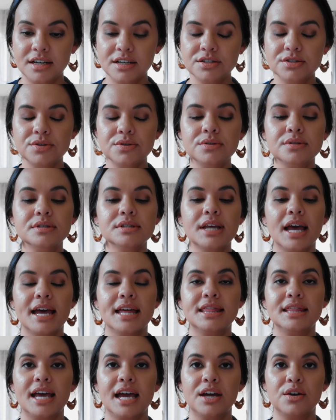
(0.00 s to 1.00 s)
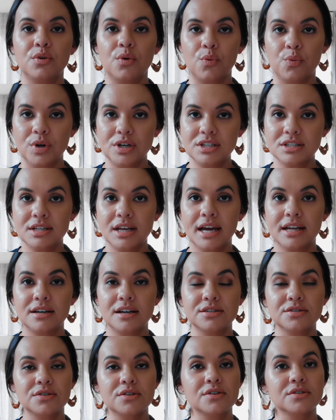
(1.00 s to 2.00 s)
hustles and then which side
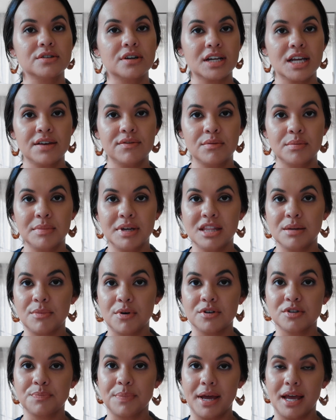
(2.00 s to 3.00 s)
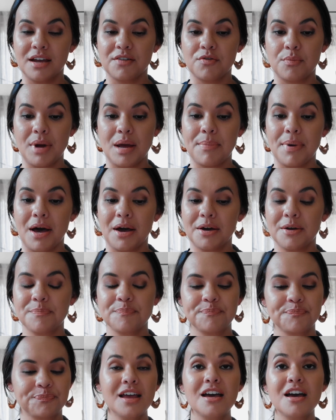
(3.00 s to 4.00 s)
hustles are giving me the most bang for my buck.
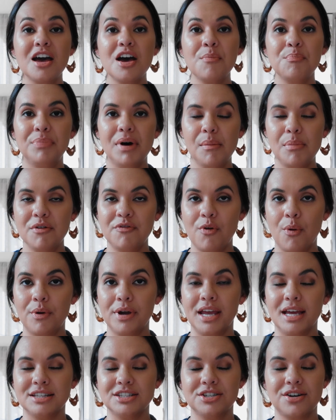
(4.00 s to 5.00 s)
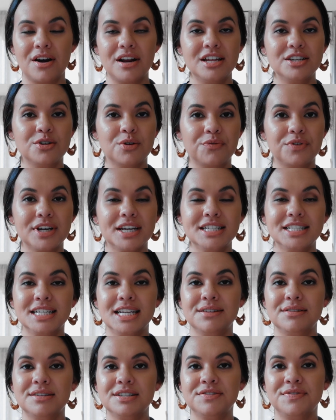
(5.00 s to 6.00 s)
But before we get started, don't forget to
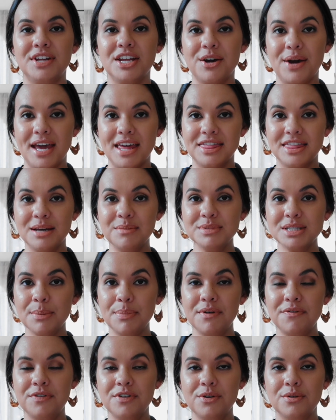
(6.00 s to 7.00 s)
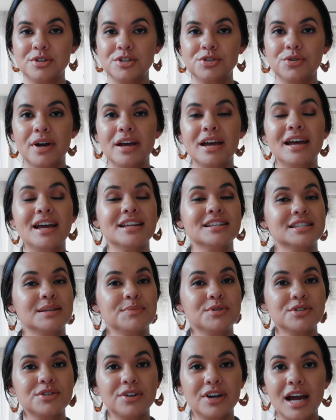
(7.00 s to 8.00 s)
give this video a thumbs up if you enjoy it and
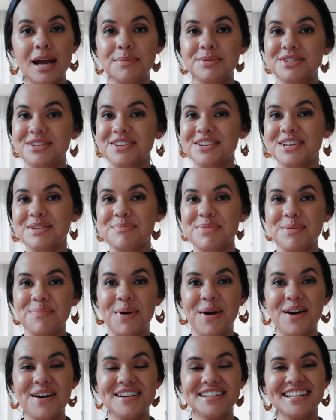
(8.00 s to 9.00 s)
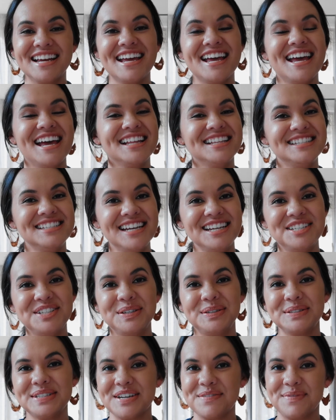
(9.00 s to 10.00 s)
subscribe so you can be part and stay
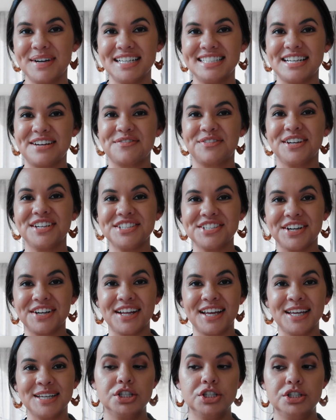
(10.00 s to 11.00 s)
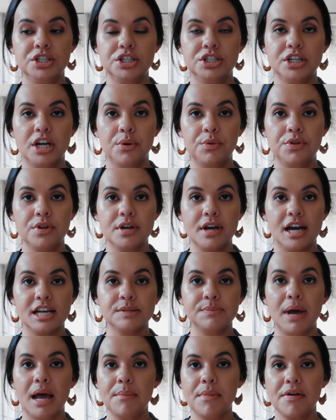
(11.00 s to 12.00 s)
tuned of my debt-free journey. Just to share with you
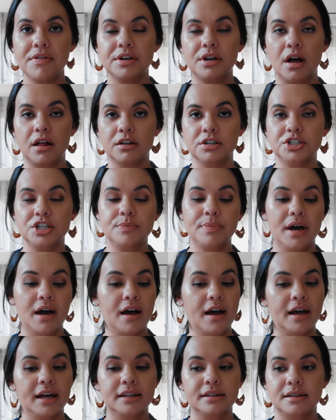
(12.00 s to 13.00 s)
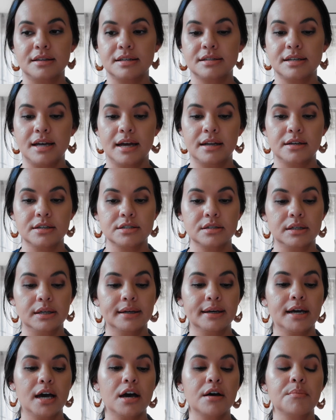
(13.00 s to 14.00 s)
guys my methodology behind the side hustle
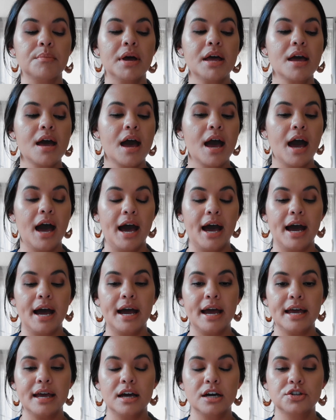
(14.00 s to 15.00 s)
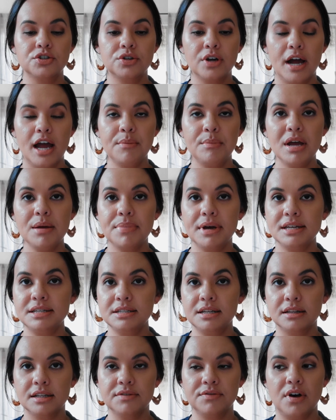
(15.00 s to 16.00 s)
income, I try my
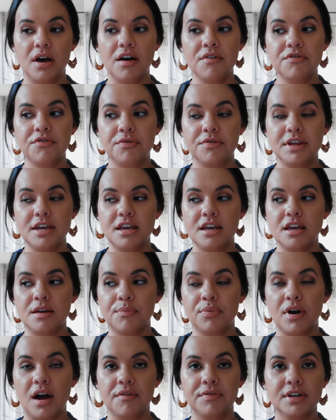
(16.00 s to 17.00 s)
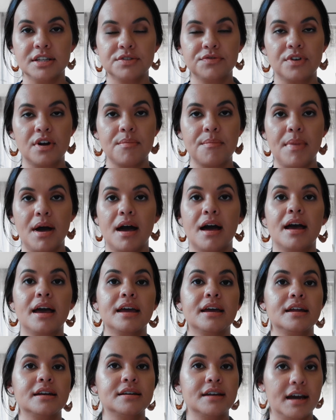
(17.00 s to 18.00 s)
best to live off the profits from
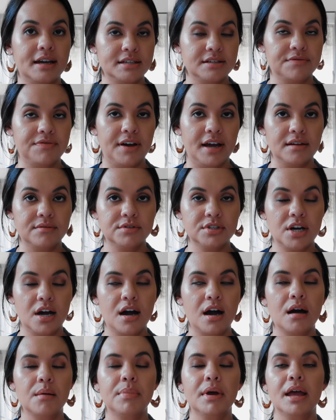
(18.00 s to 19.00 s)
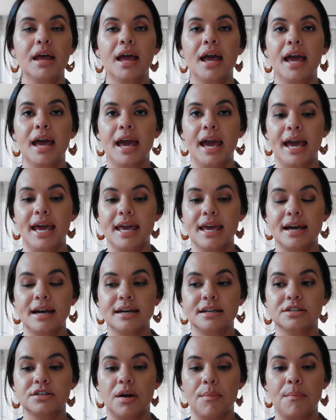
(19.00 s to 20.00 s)
my nine to five job
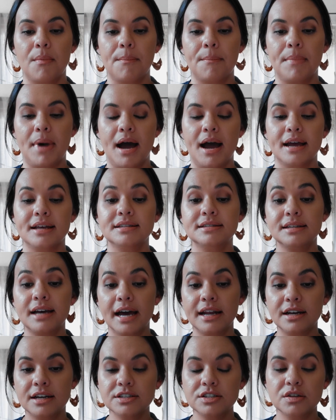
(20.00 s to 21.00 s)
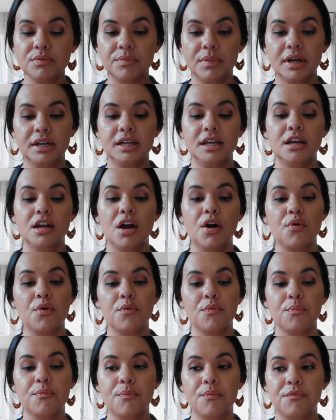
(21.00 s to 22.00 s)
and my side hustle money
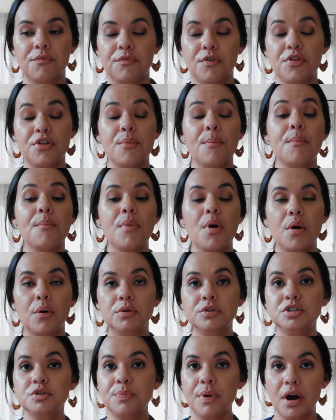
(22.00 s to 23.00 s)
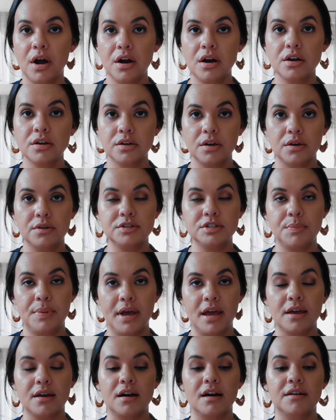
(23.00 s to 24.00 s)
for the most part goes to
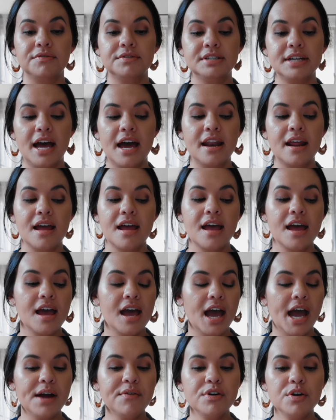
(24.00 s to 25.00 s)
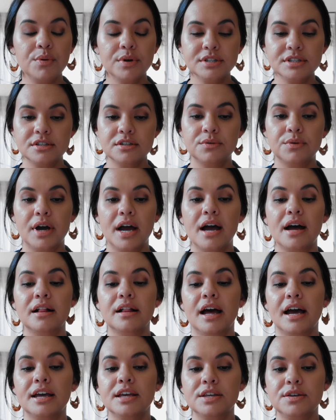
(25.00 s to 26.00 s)
paying off debt Every once in a while,
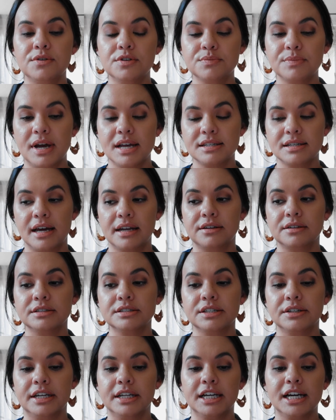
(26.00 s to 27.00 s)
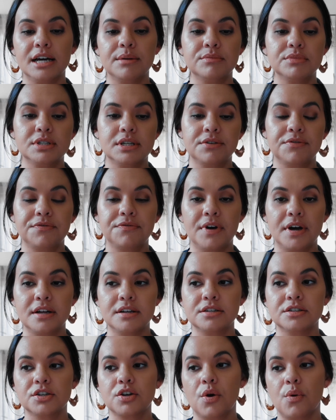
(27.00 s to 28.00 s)
I use my side hustle income to
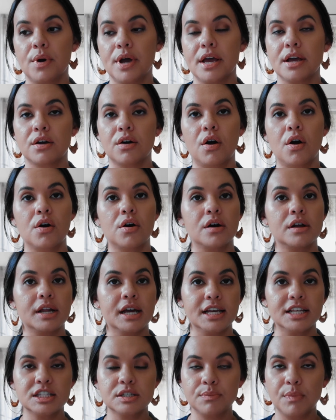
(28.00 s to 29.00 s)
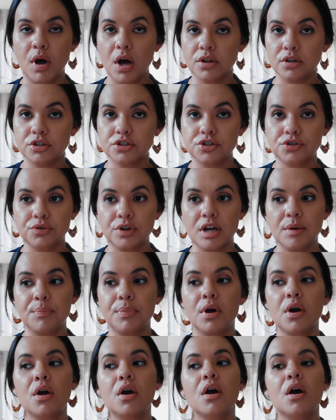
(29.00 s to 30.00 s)
fund going on a smaller trip